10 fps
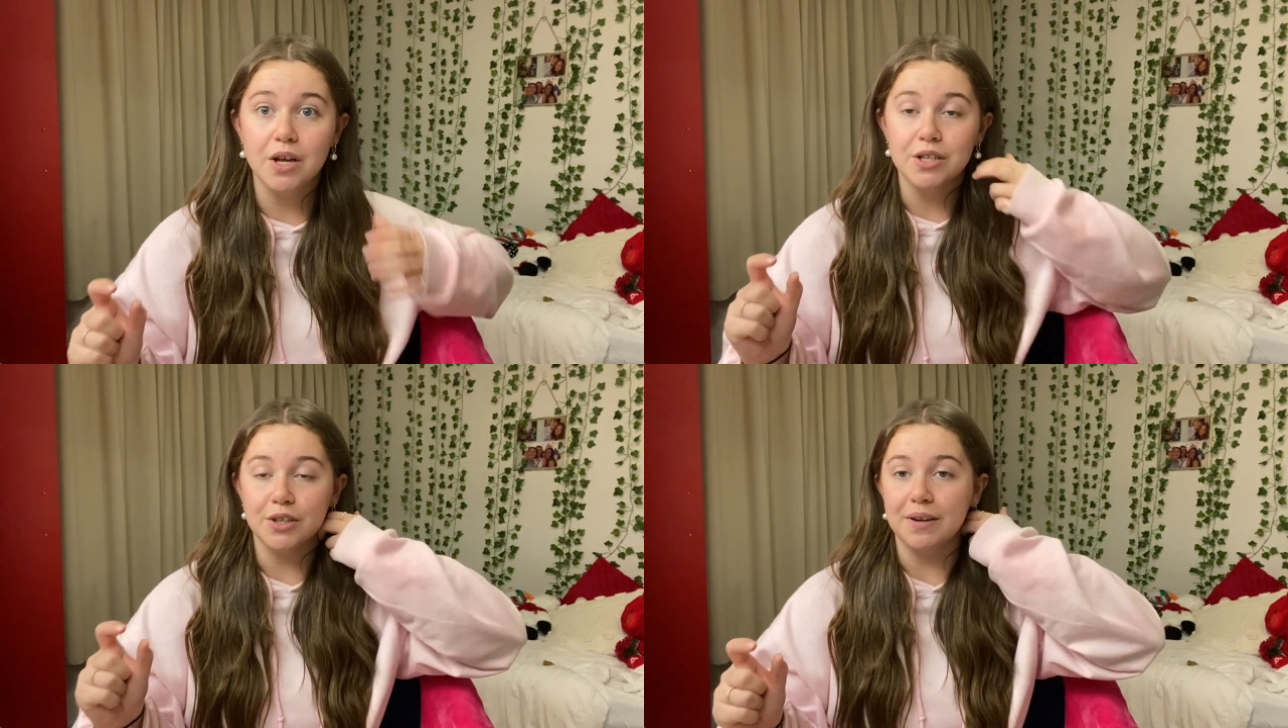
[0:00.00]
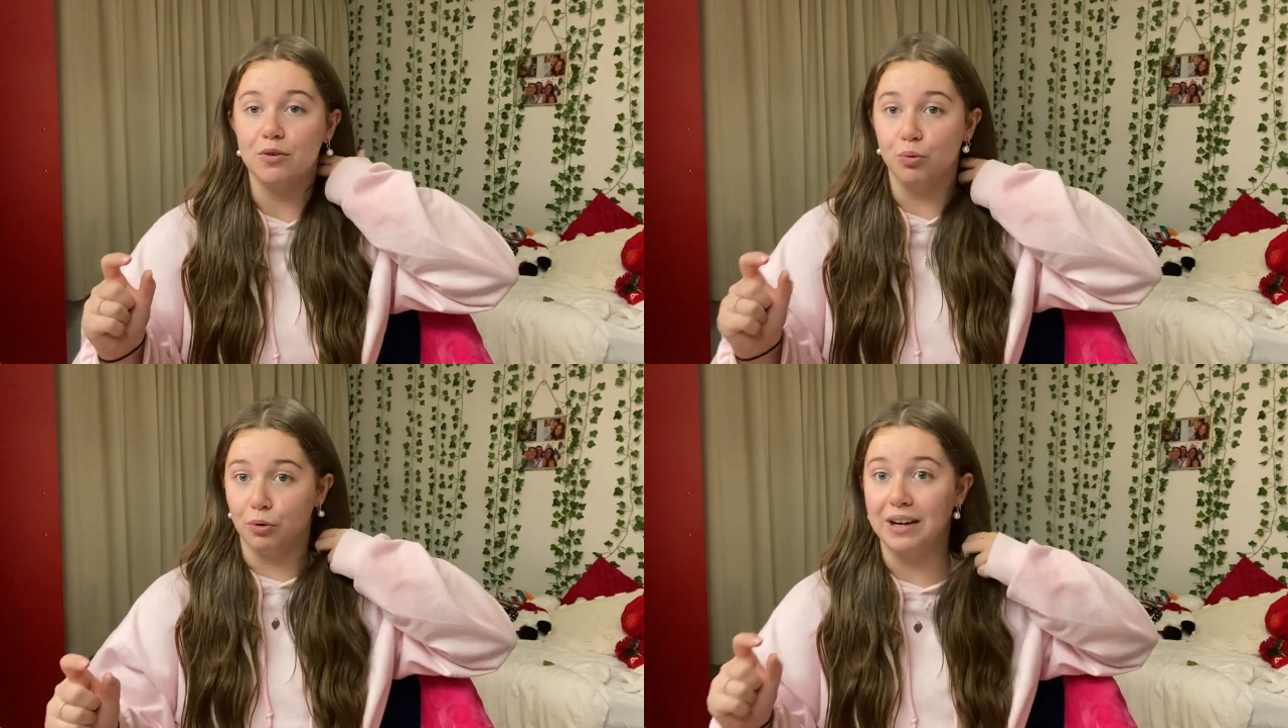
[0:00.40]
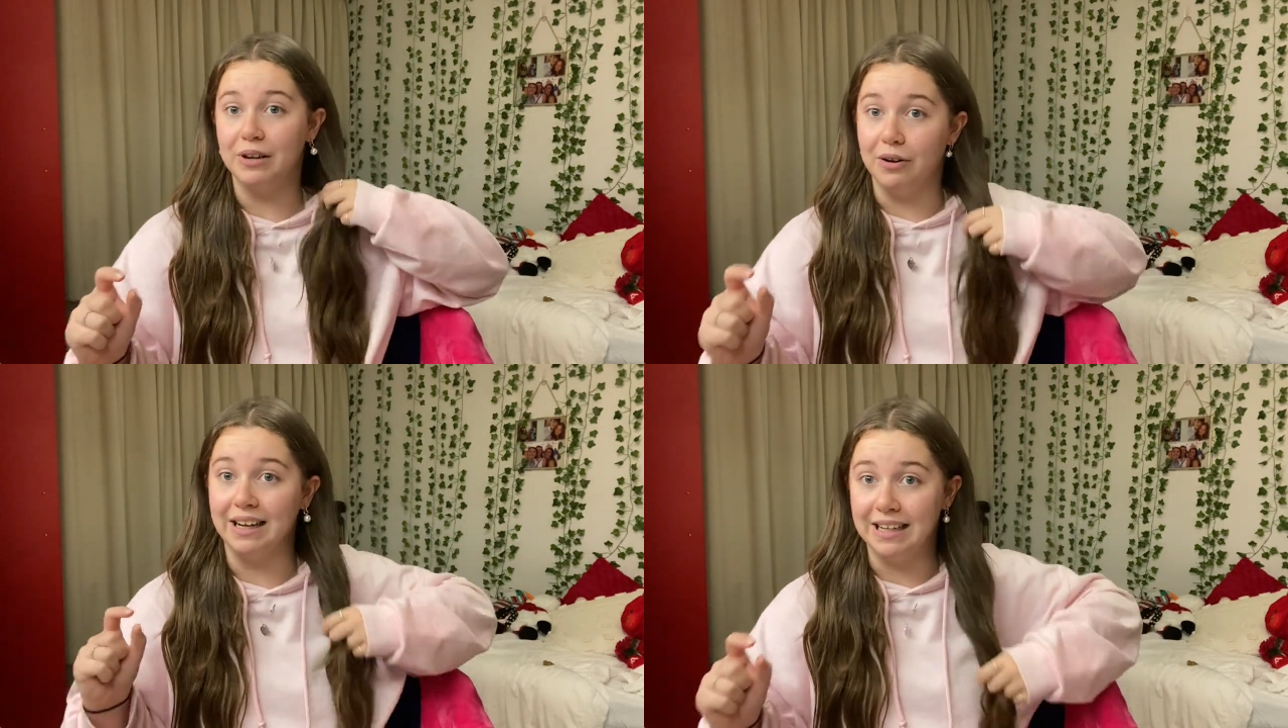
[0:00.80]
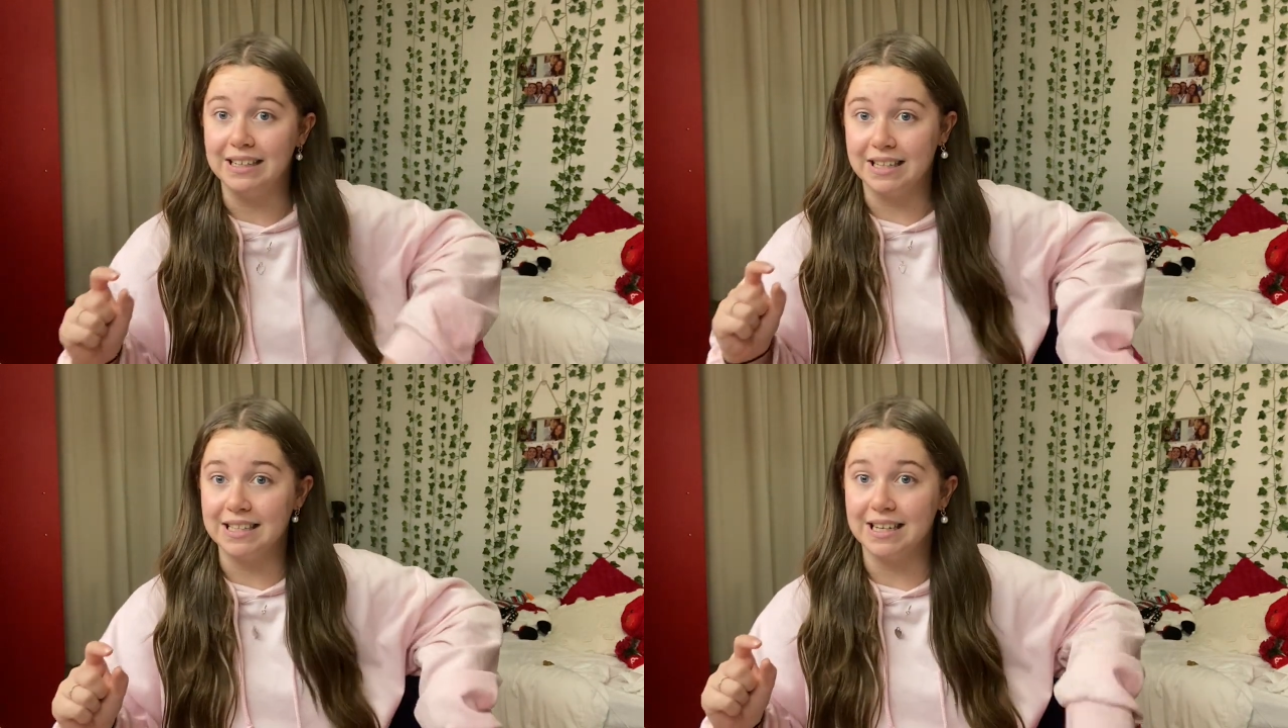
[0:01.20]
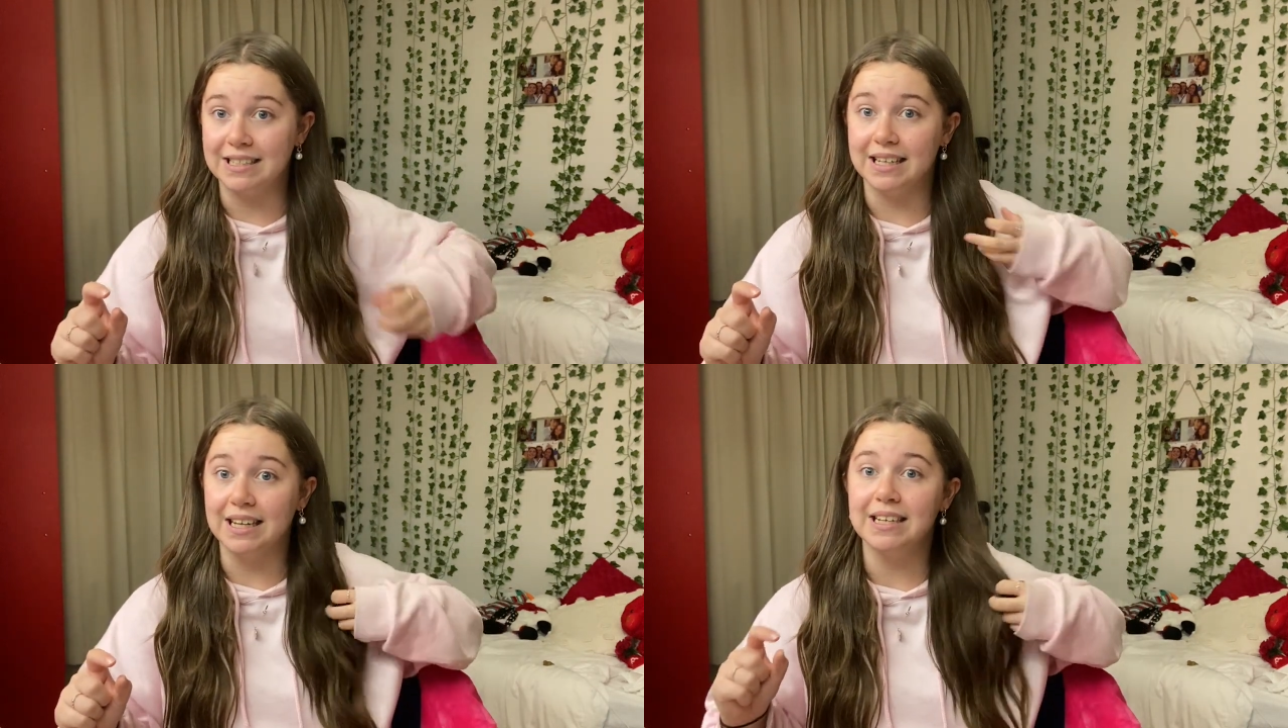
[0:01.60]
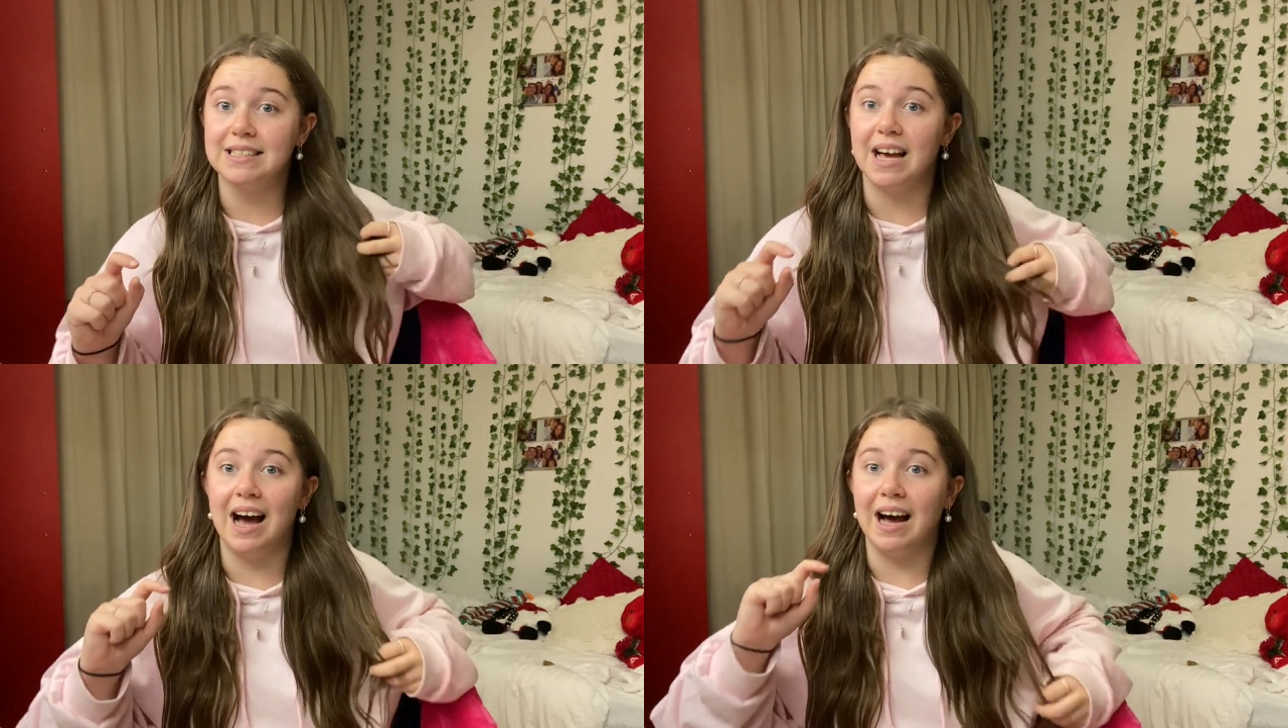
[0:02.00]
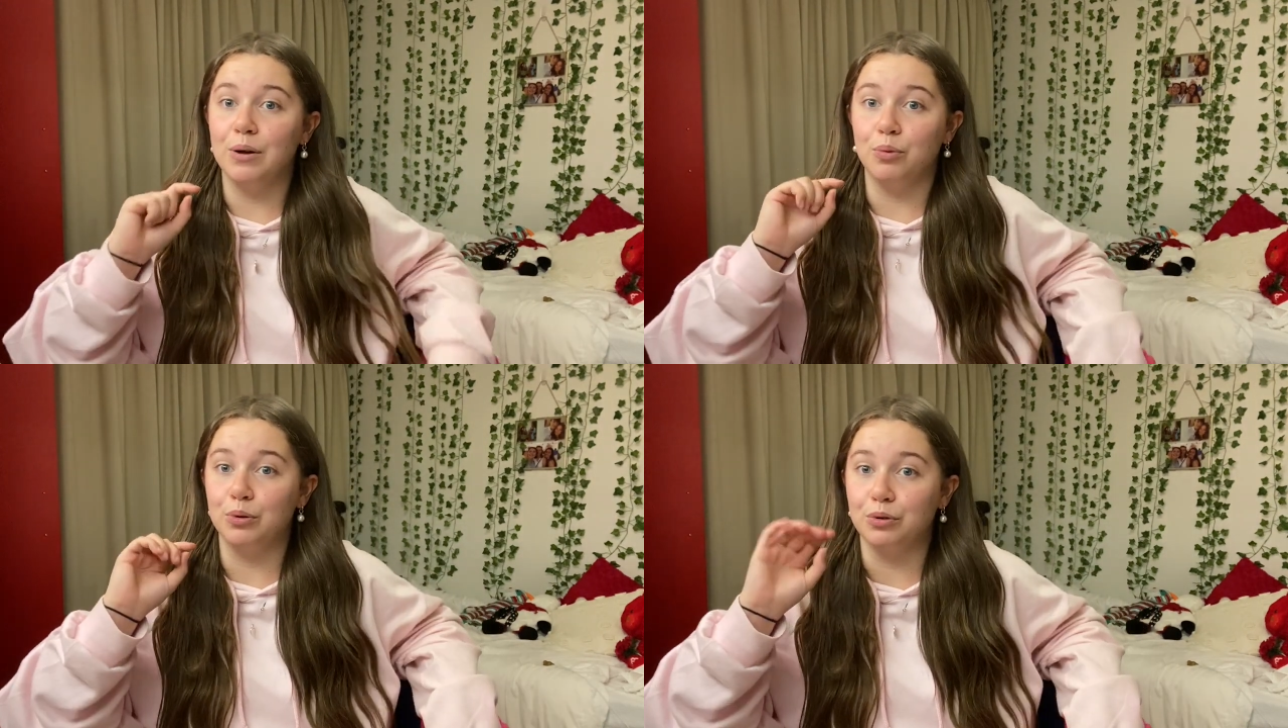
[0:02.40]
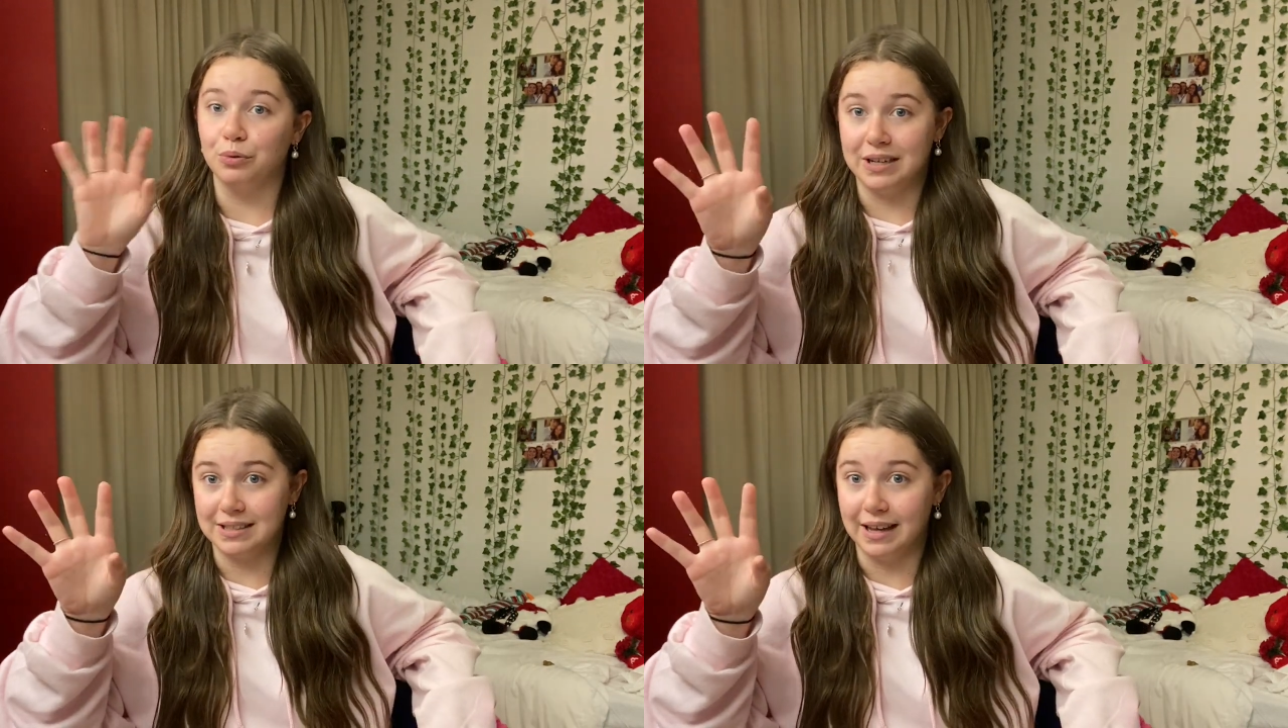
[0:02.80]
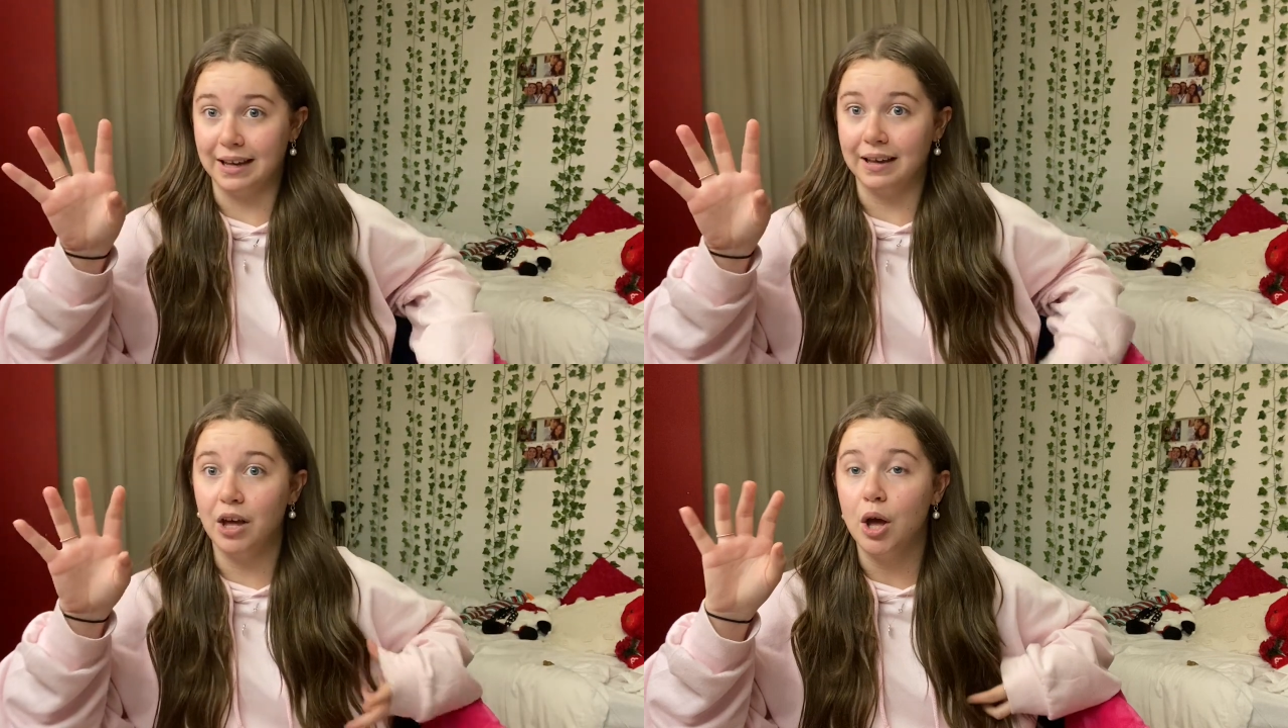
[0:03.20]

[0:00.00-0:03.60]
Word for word: so if you're really, really into the aesthetics, I wouldn't risk it.